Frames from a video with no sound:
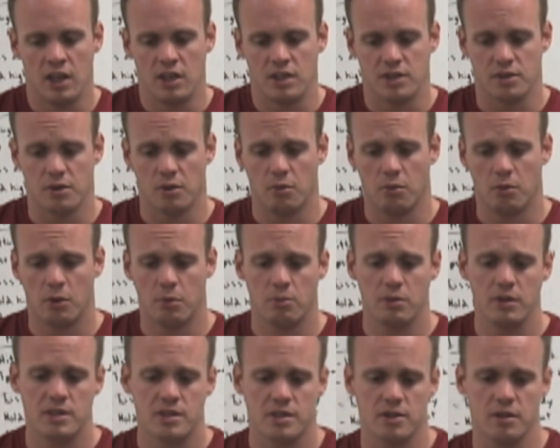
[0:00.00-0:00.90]
So
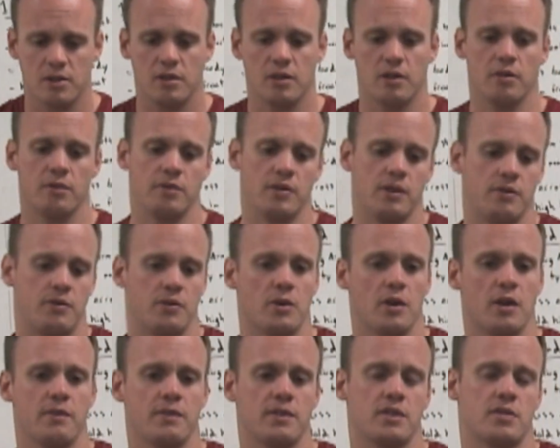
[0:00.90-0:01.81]
when we serve, if
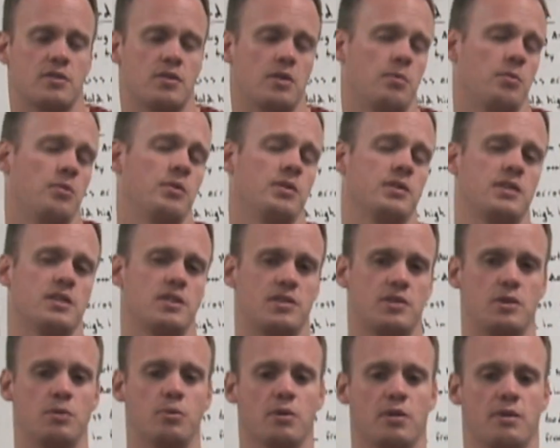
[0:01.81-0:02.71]
you're having trouble with
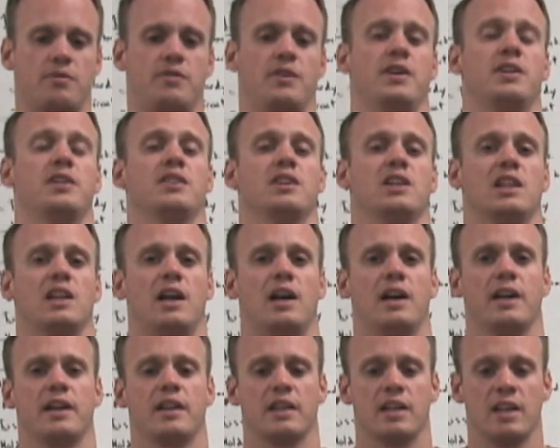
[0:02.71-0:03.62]
this, you want to find a
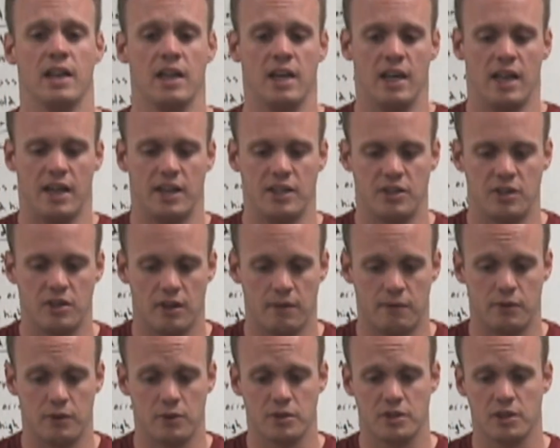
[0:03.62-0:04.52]
line, and
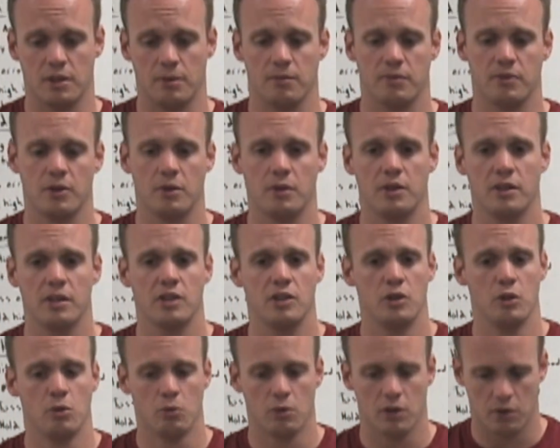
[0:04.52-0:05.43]
if you're jump
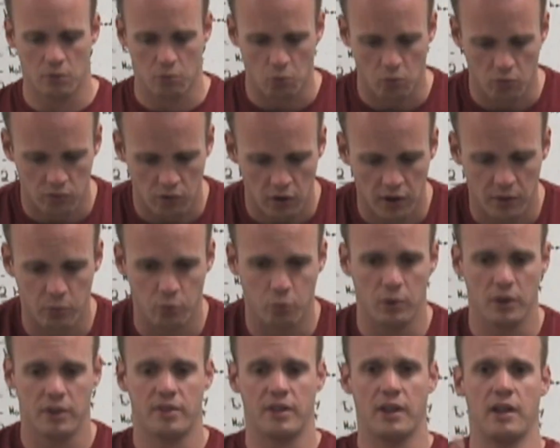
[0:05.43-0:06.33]
floating, you want to run
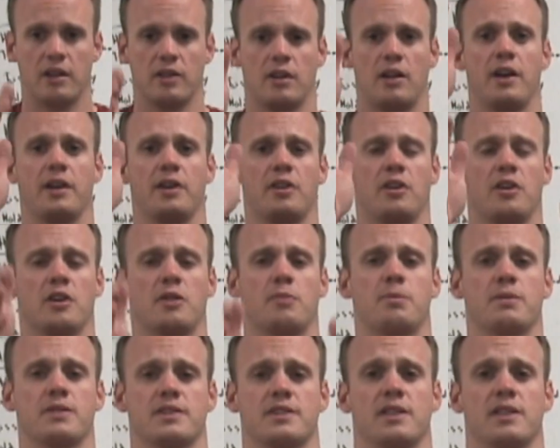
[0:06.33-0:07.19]
with that line 100%.